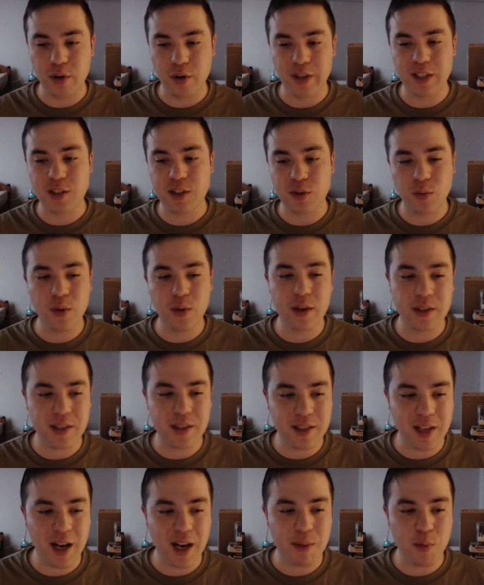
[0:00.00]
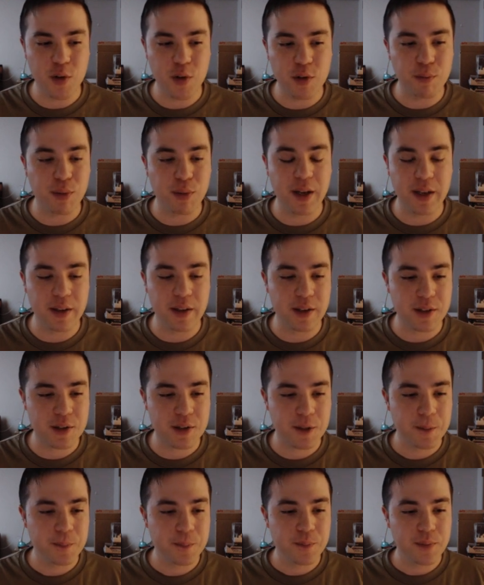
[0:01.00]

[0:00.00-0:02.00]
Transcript: That's the time when you play this.